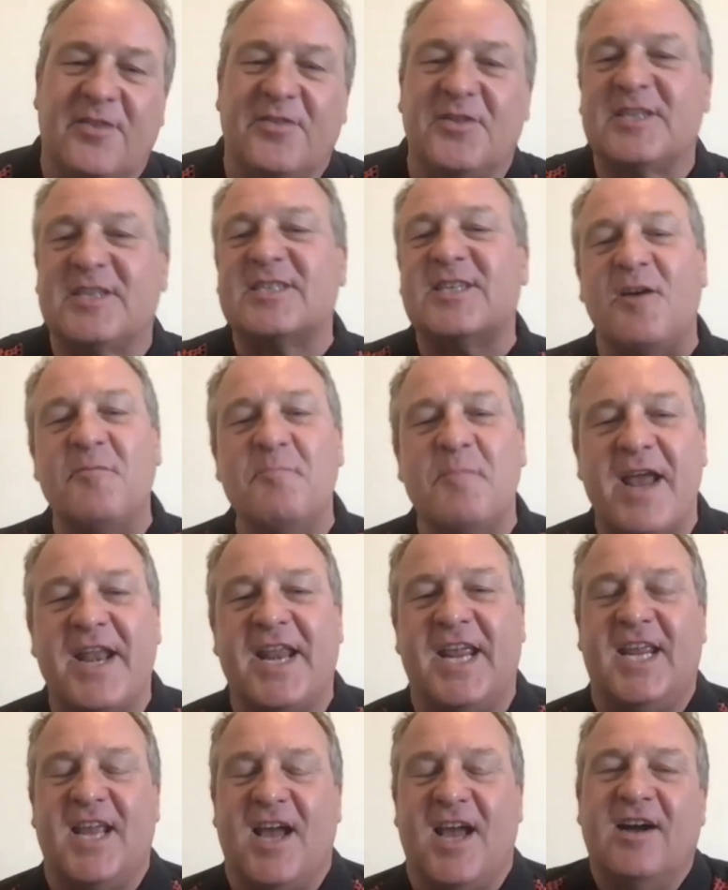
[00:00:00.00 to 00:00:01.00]
There's so many
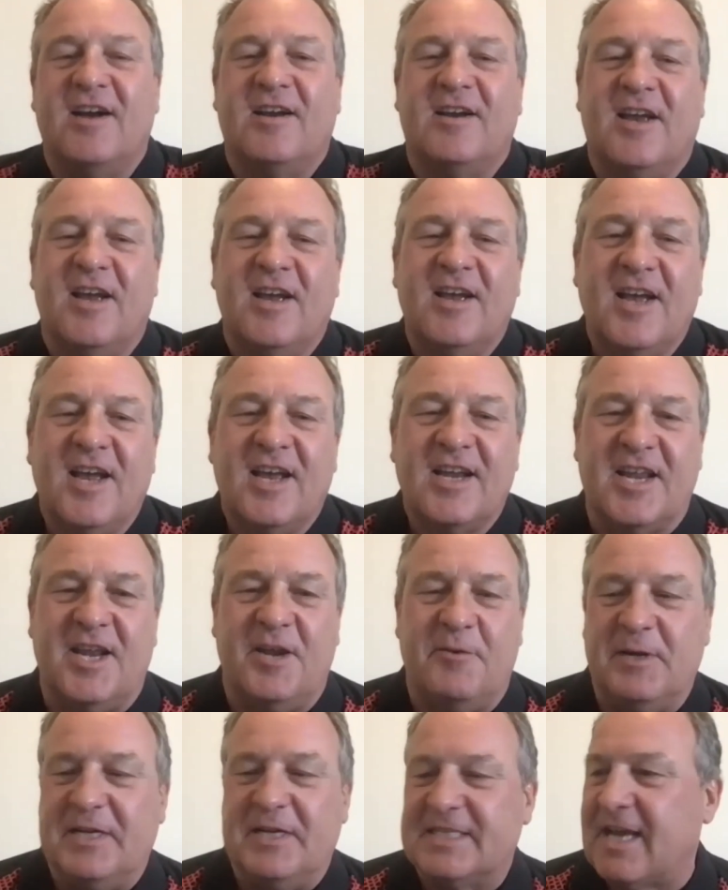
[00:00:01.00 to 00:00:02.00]
young
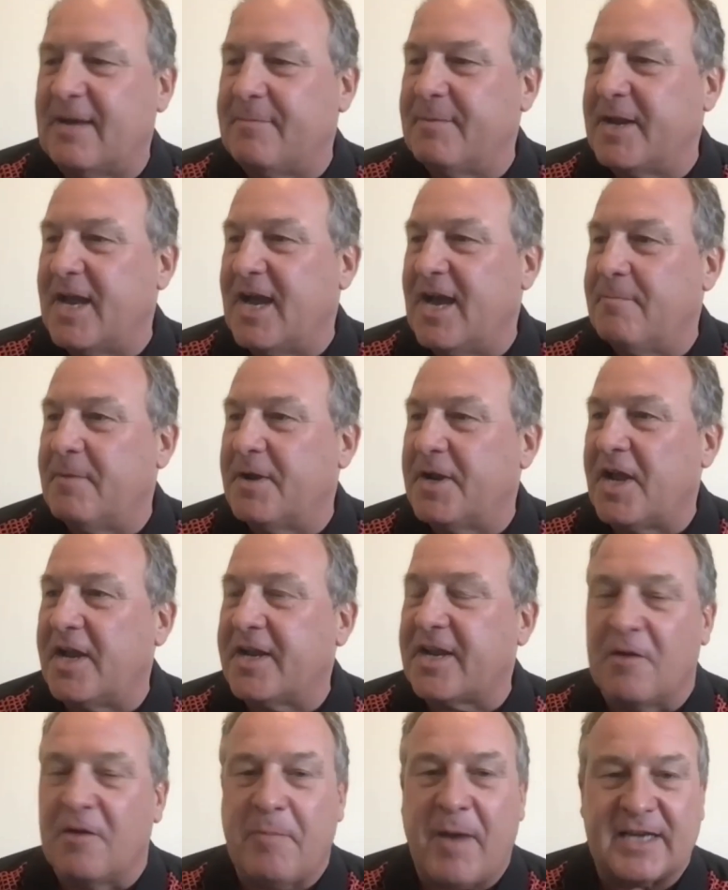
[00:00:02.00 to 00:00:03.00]
Kiwis coming up, and I
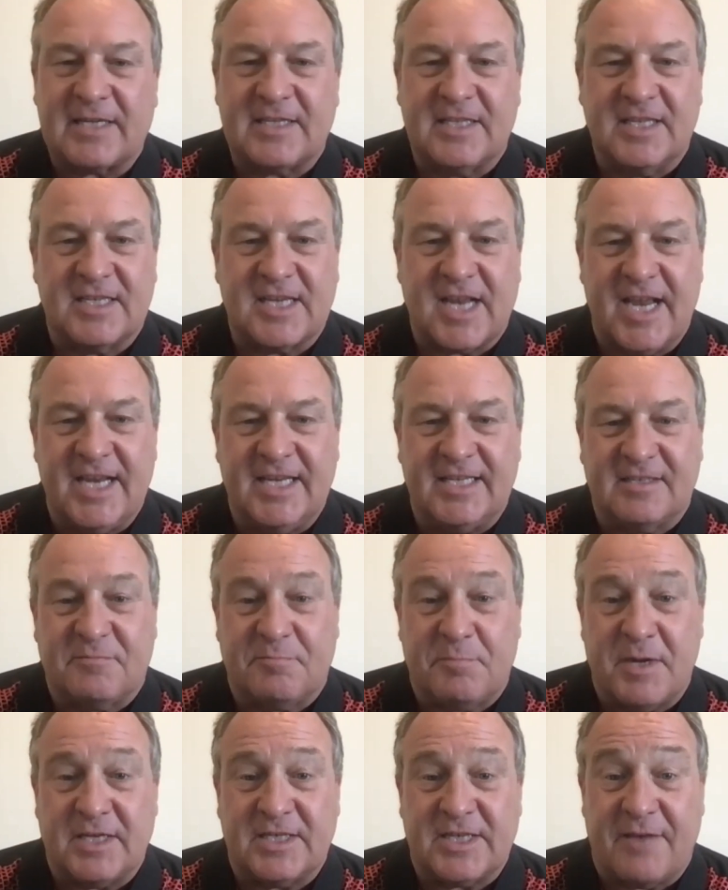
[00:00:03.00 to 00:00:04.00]
go back to the days of
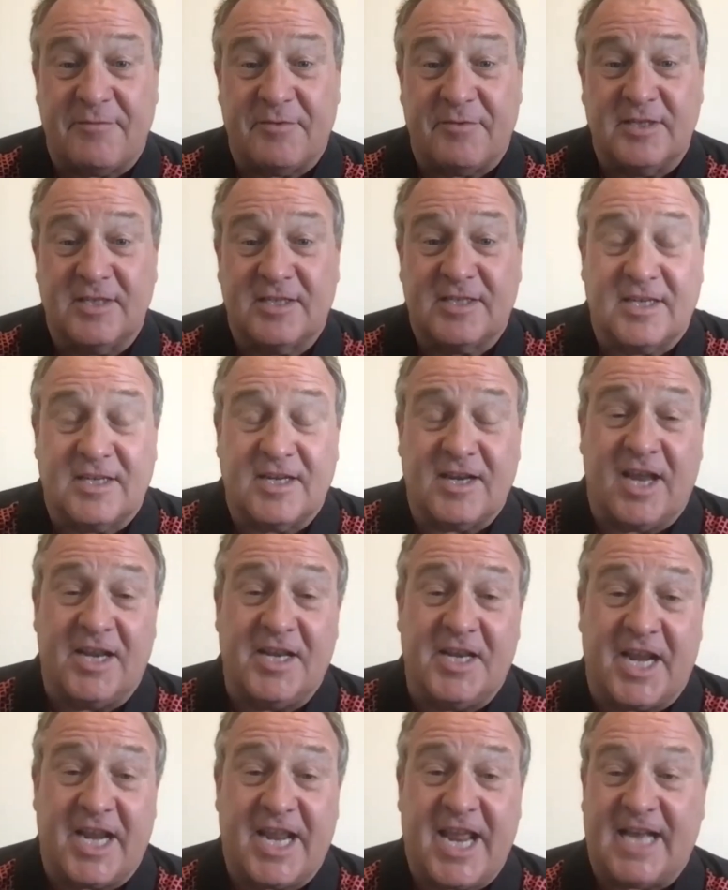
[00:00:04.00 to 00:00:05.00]
Mitch Evans and
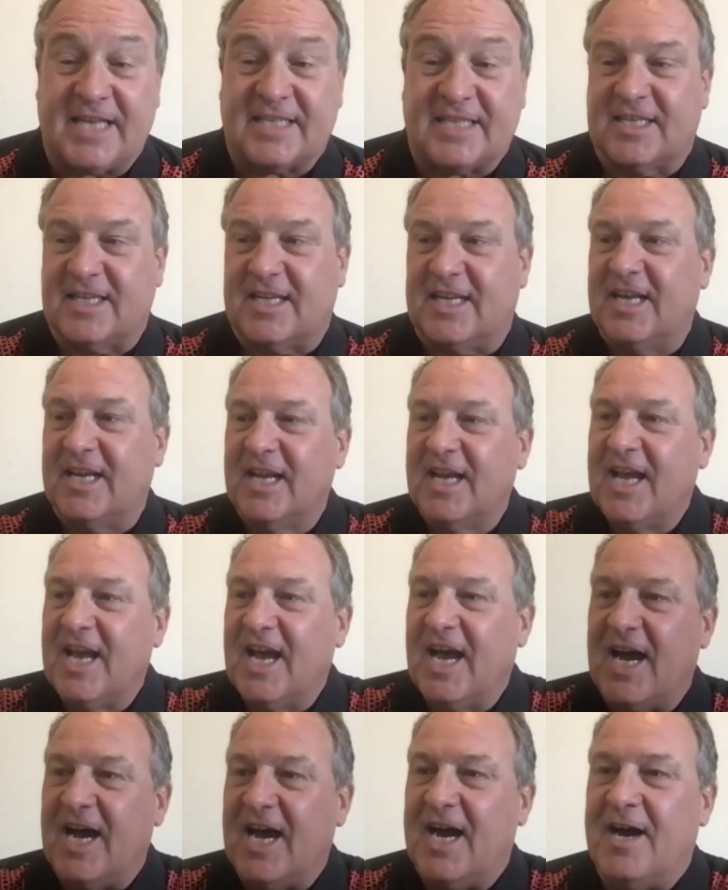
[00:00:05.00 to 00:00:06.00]
Nick Cassidy,
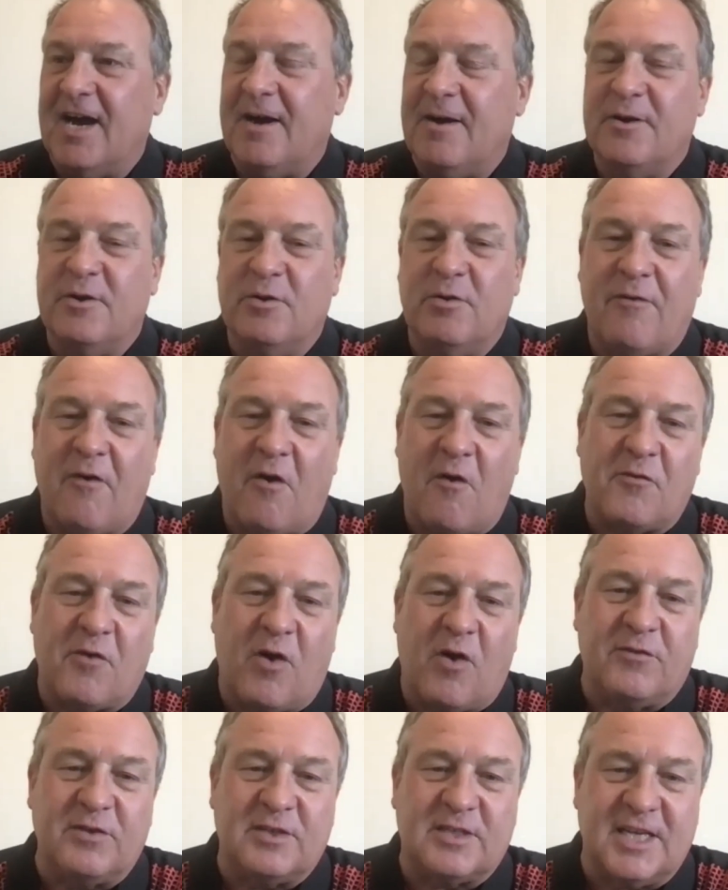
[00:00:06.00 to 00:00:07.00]
who have
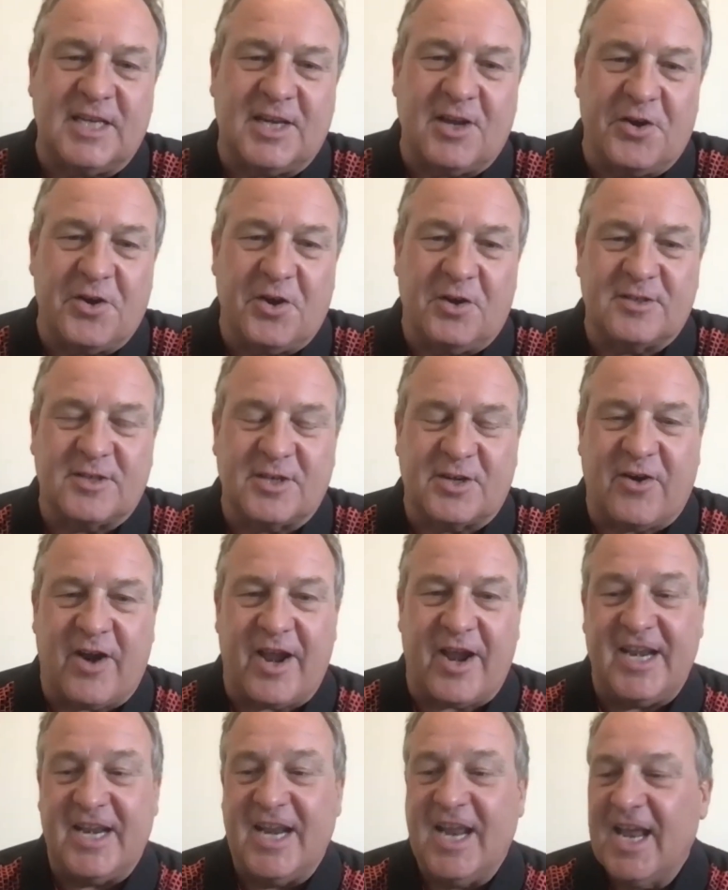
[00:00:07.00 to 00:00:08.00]
obviously gone on to
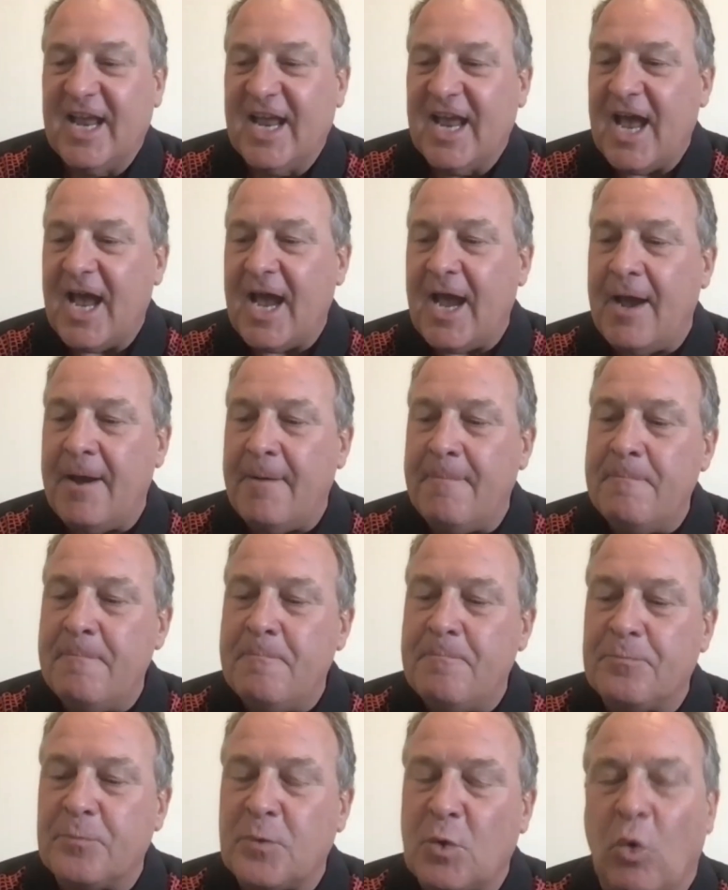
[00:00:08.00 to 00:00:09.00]
great.
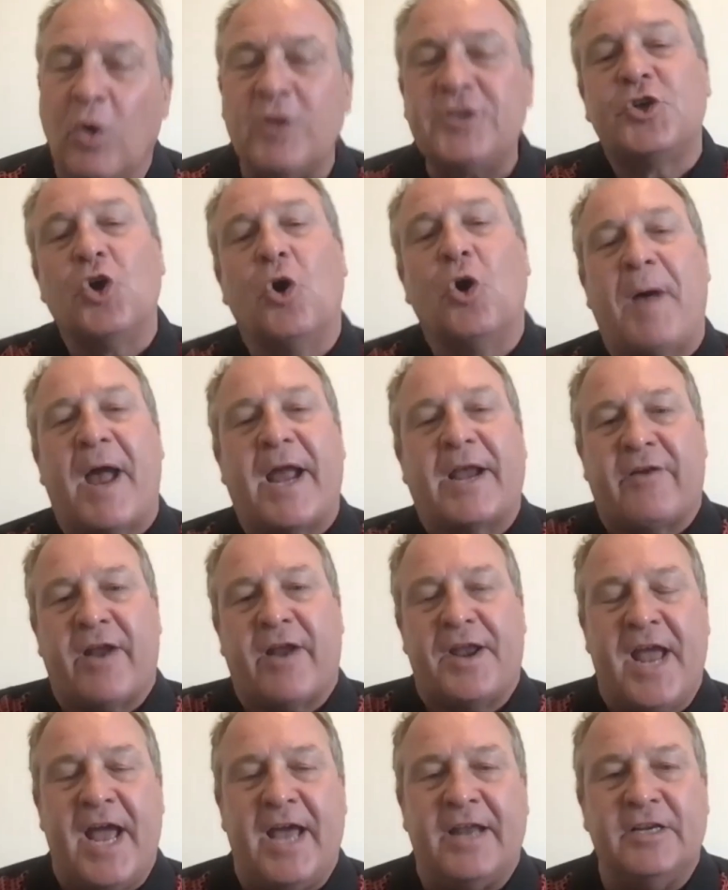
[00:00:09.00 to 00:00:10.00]
What's your
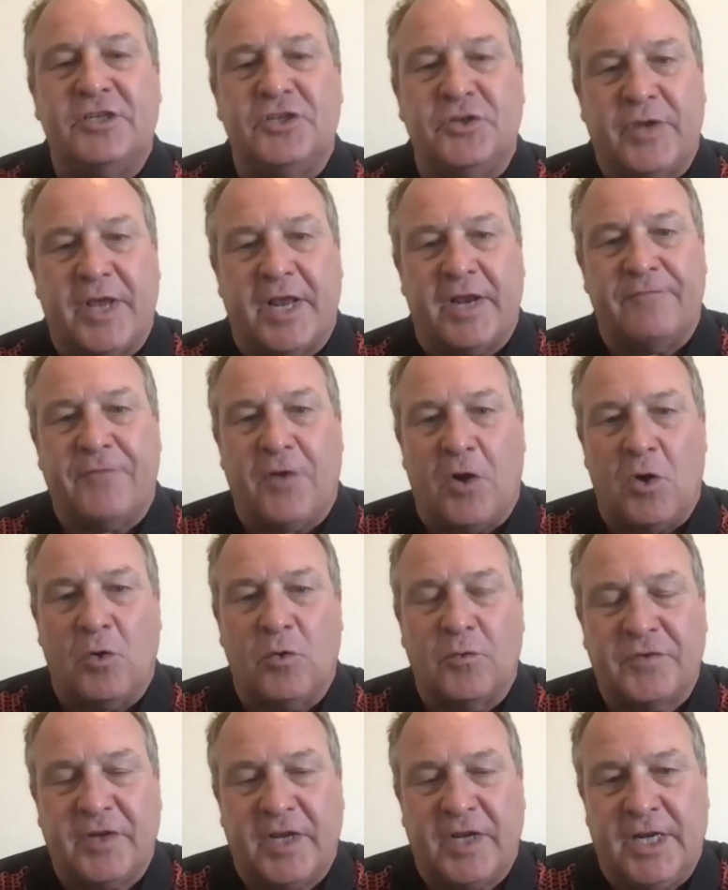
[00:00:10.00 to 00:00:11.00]
background? How did you get
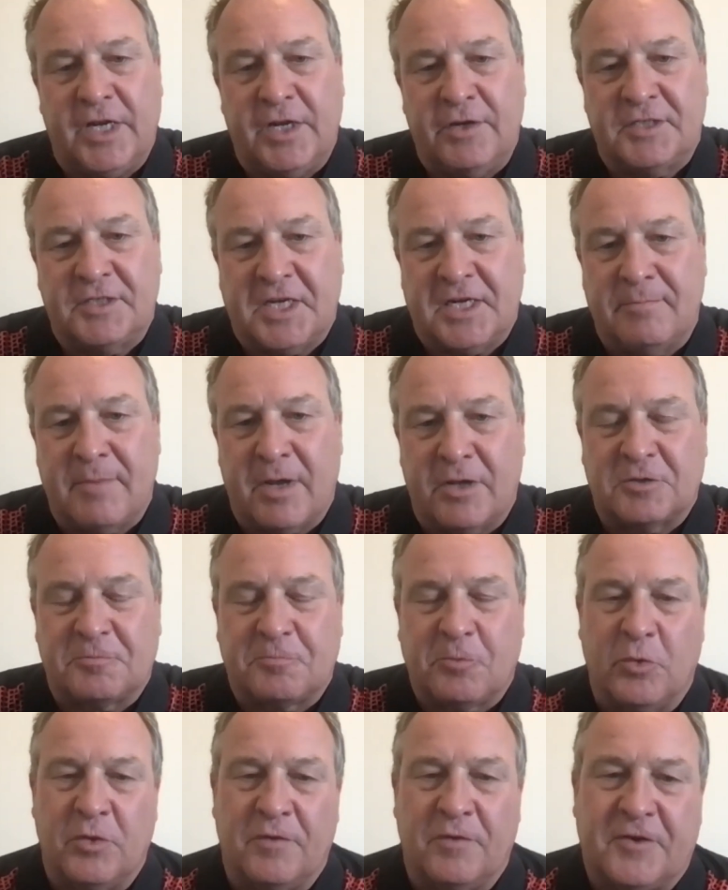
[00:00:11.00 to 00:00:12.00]
involved in New Zealand
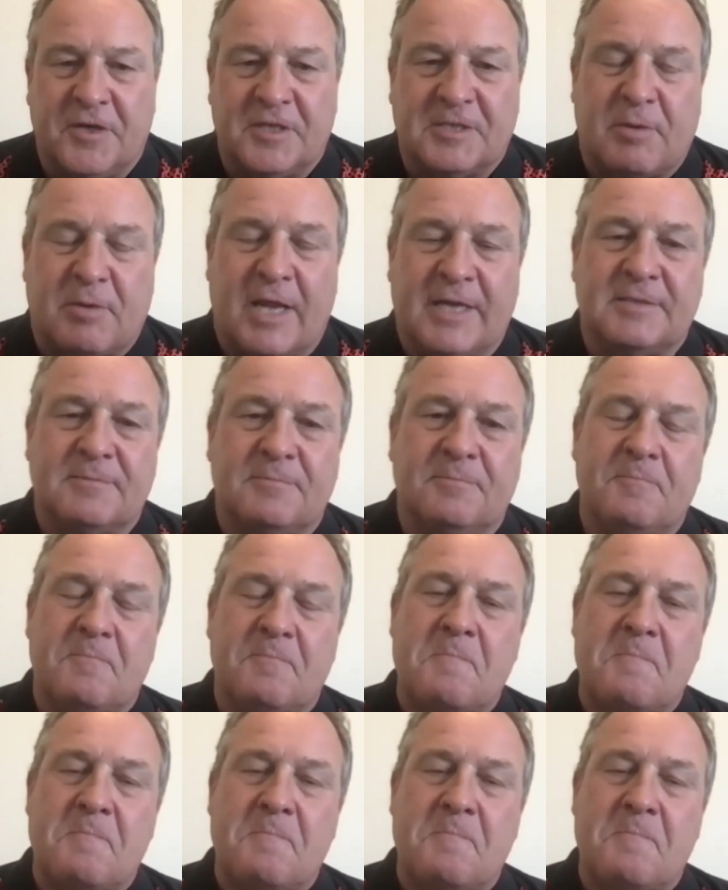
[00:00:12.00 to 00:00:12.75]
motorsport in the first place?